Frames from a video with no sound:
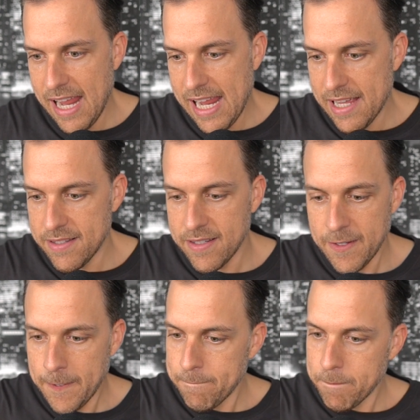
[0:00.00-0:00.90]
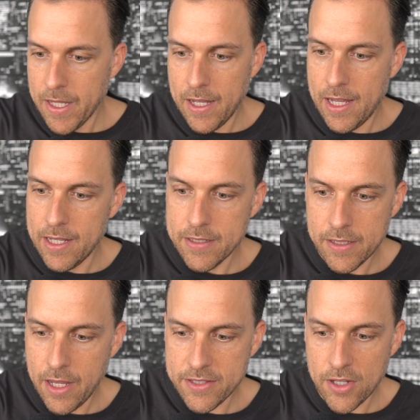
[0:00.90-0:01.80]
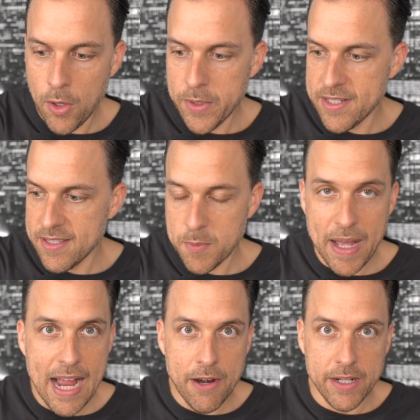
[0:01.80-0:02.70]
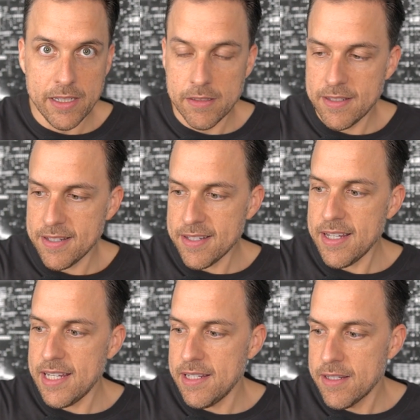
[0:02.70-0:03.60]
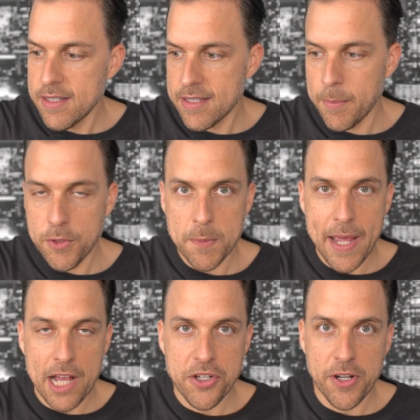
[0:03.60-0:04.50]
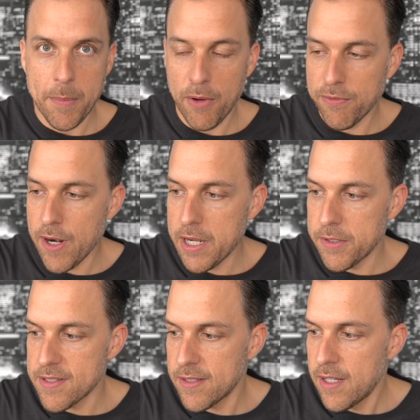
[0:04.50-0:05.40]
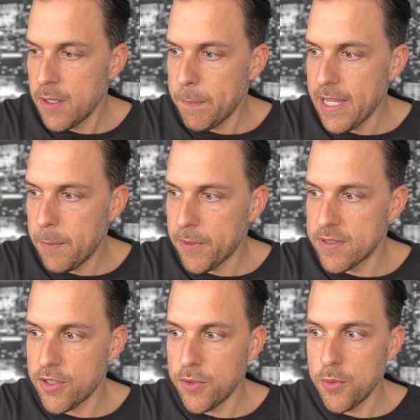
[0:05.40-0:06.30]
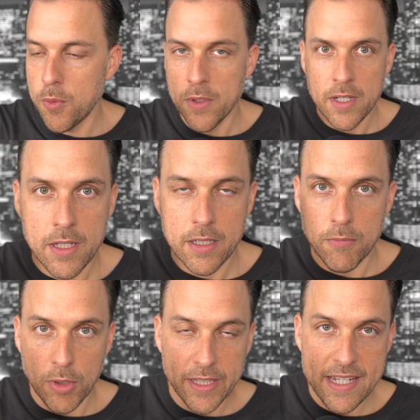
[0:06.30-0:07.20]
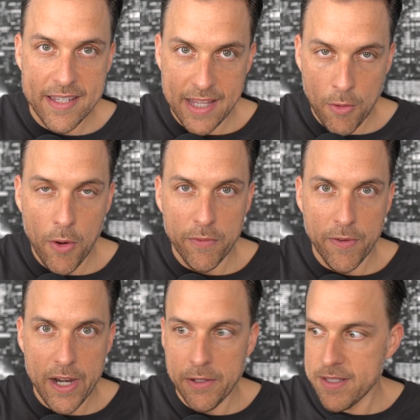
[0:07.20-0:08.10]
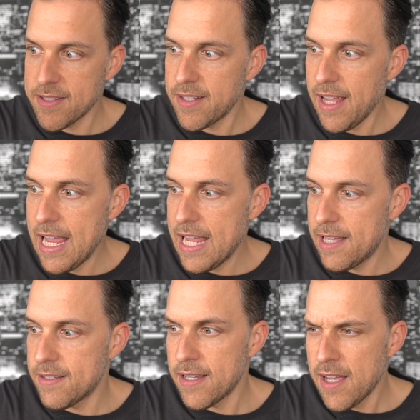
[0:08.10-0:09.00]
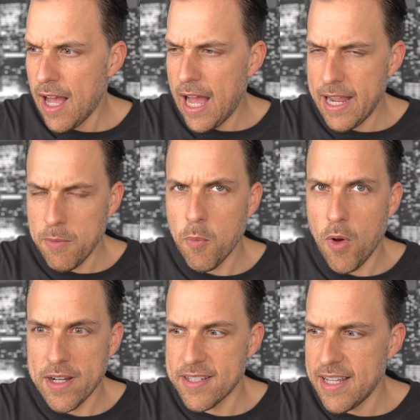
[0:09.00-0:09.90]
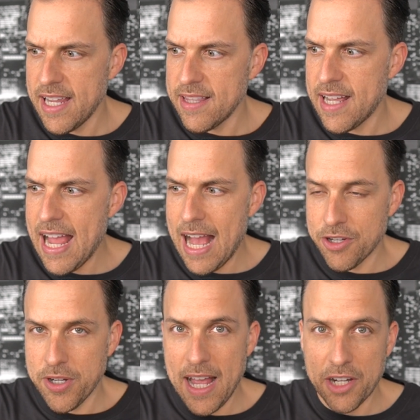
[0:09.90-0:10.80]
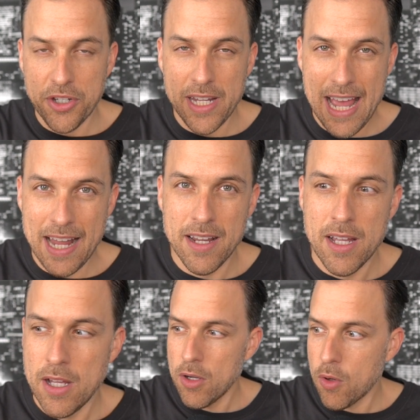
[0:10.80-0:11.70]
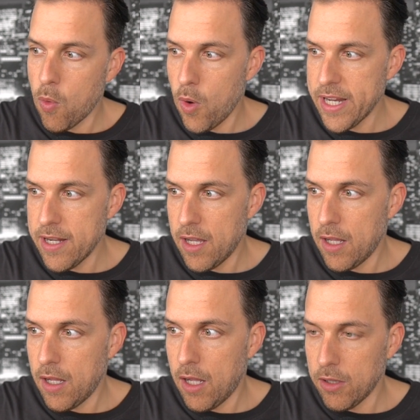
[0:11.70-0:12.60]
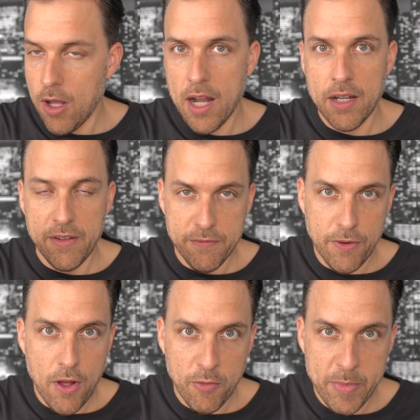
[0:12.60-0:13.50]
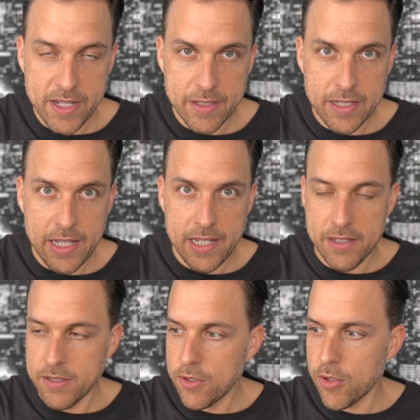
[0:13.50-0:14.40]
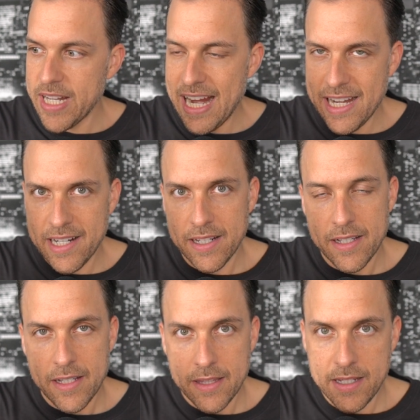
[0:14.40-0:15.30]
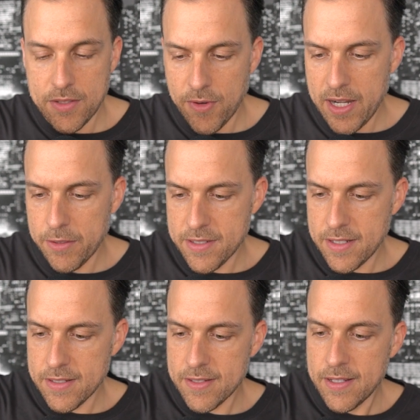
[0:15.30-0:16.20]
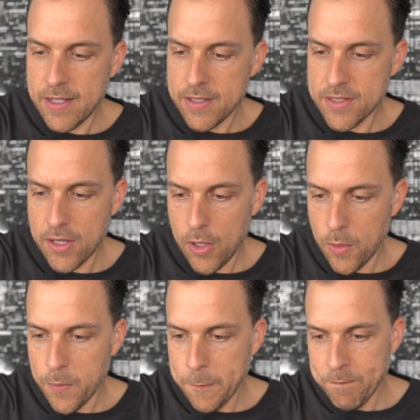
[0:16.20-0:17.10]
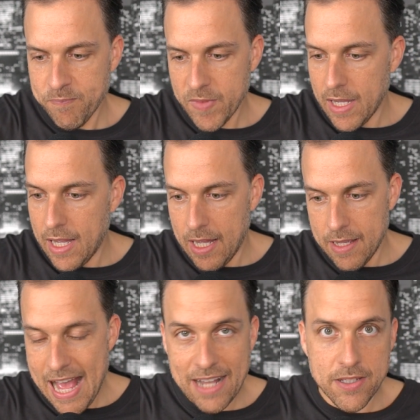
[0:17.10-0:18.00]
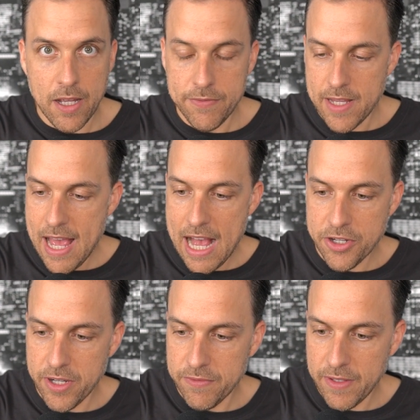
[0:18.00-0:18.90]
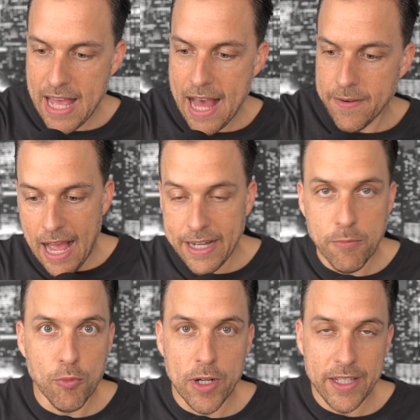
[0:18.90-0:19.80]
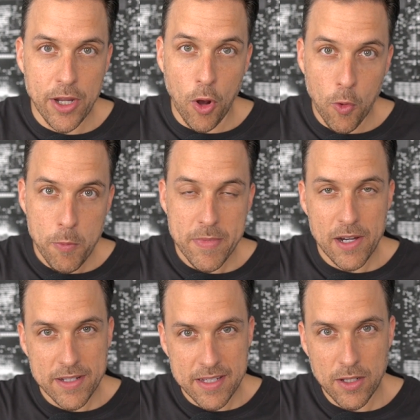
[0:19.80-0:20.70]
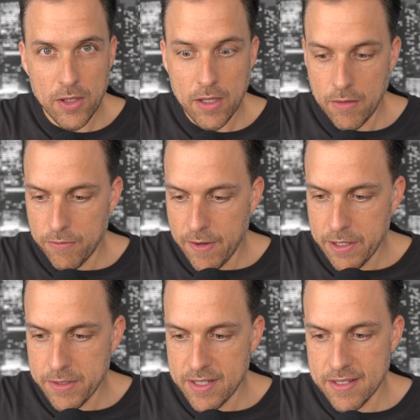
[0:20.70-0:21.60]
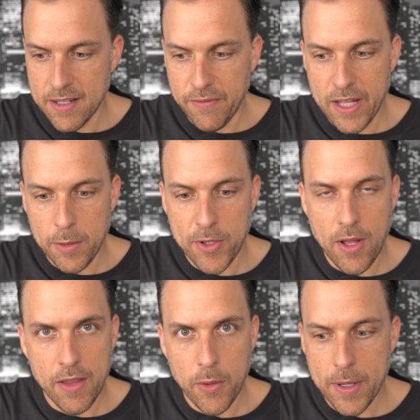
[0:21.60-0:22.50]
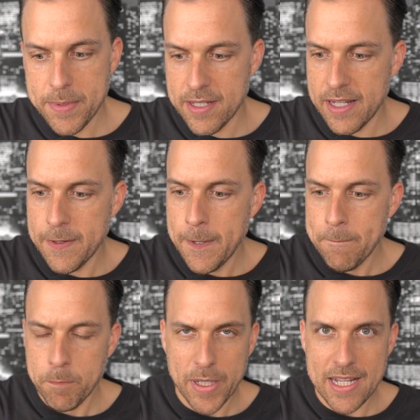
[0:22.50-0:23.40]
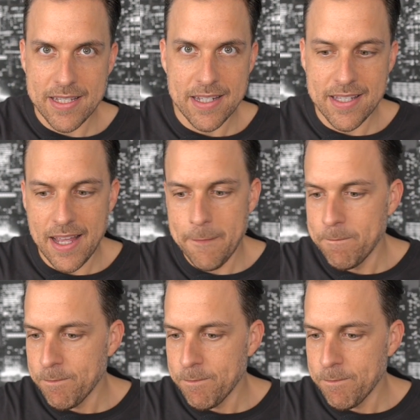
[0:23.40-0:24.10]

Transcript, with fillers: And uh, it's always inspiring to see someone who's passionate about fragrance be able to release their own fragrance. And I want to say that Ashton actually had quite a lot of involvement in creating these fragrances. So, uh, hats off to Ashton for that. I really hope there are still fragrances available on the website, but as I said,